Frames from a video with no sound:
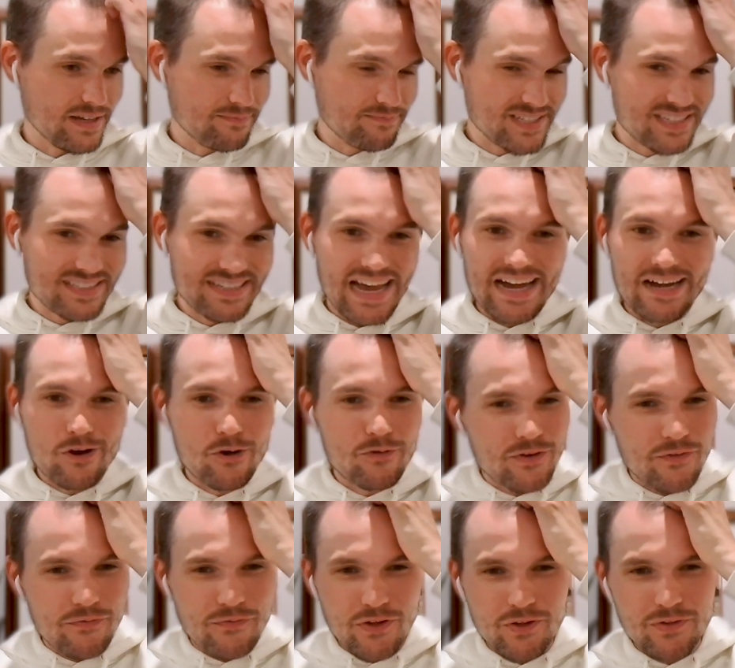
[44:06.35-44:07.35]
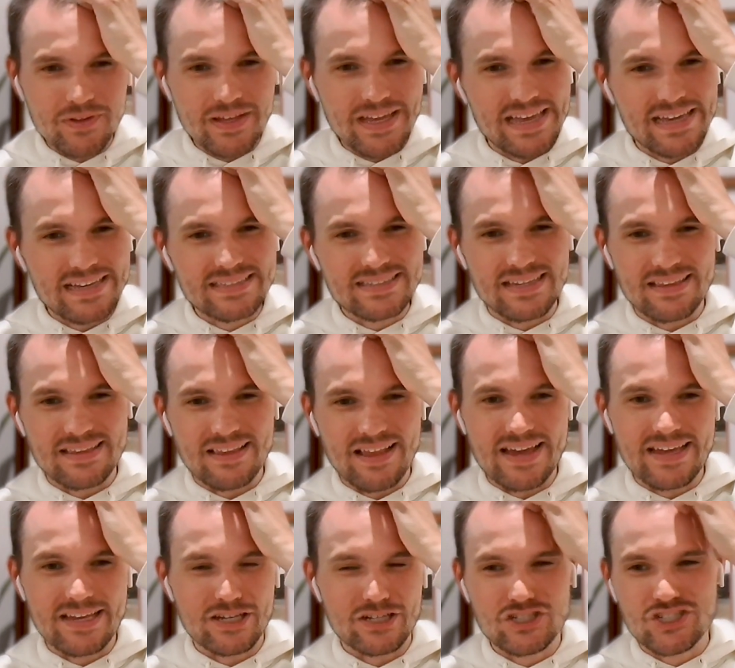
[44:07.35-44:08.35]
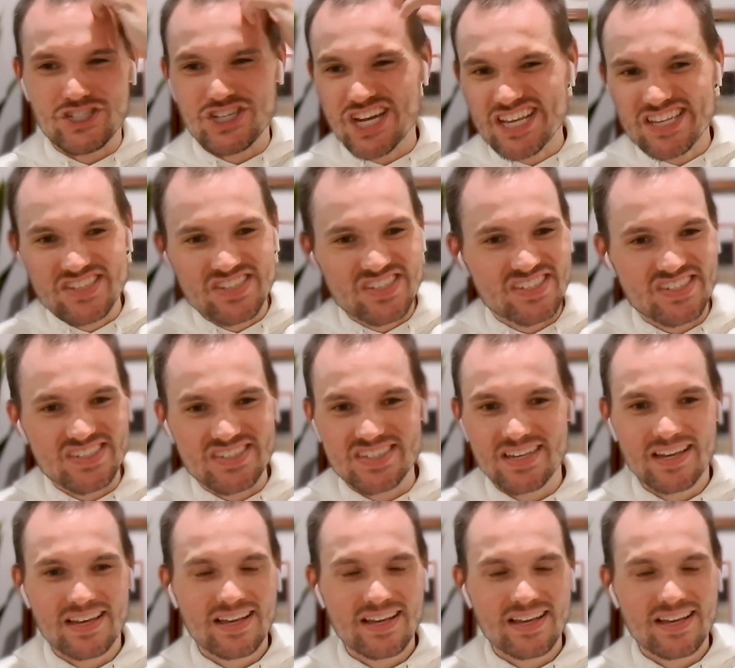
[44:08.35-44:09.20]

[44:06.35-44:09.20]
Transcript: Stack Overflow links and gists